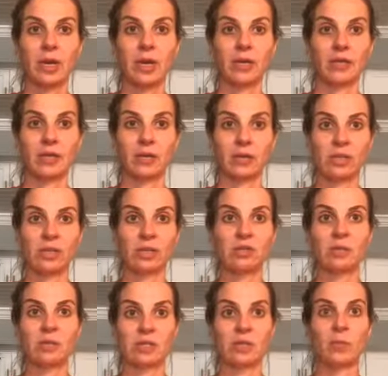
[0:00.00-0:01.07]
and like Rice
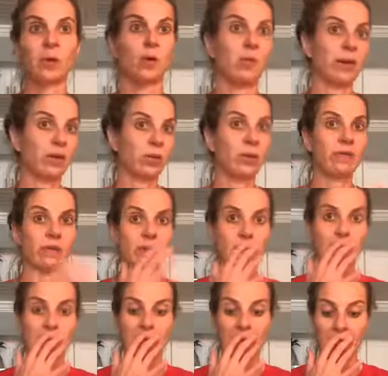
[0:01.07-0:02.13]
Krispies in a bowl, microwave it
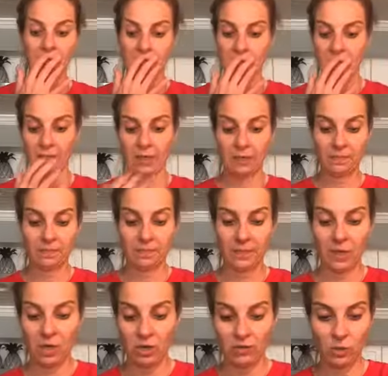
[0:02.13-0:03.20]
in the cafeteria,
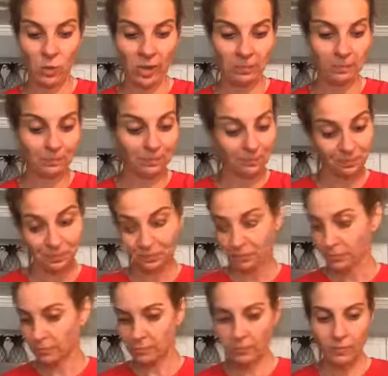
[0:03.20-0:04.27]
and off she went.
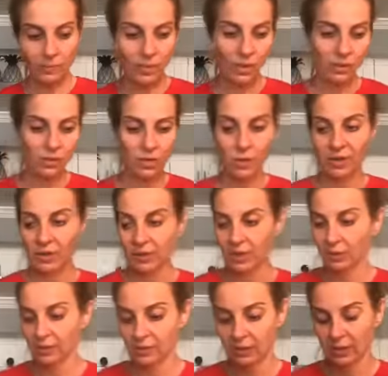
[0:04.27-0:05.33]
So I thought
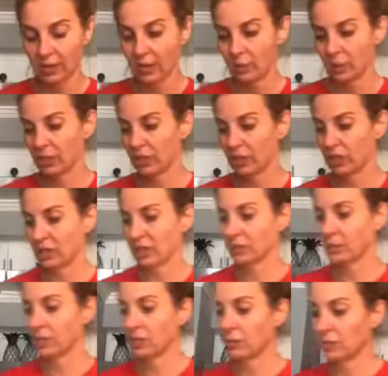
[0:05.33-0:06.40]
that was pretty ingenious,
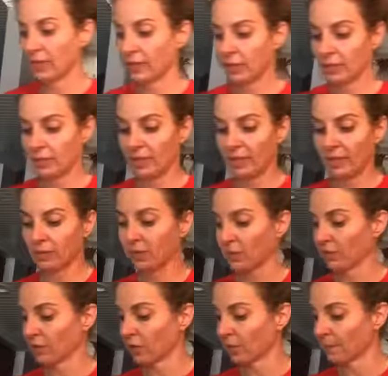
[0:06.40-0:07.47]
but she would like, that would be like a meal
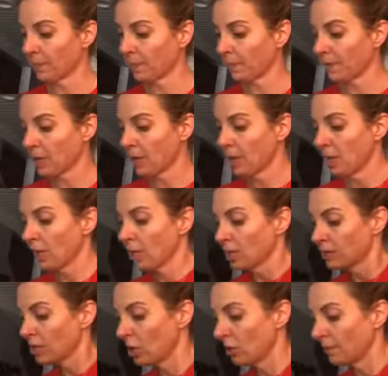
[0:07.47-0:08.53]
for her.
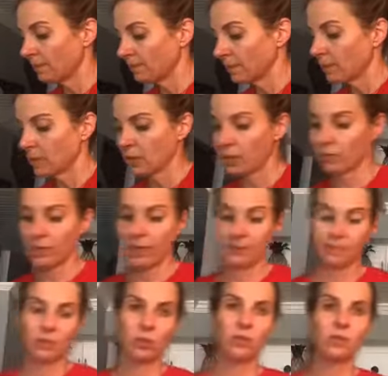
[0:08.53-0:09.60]
So, okay,
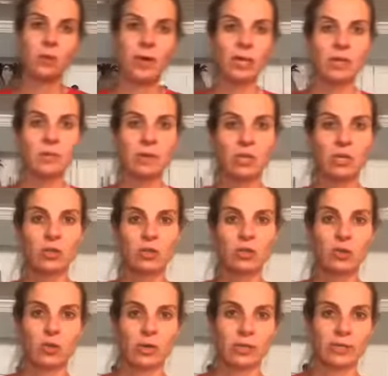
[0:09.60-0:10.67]
so if you had to make your
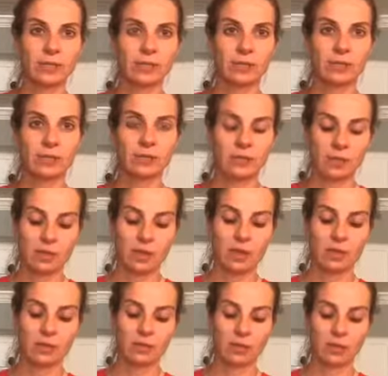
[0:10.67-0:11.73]
choice
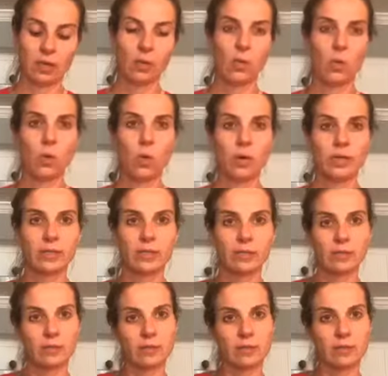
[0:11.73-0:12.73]
as to like what,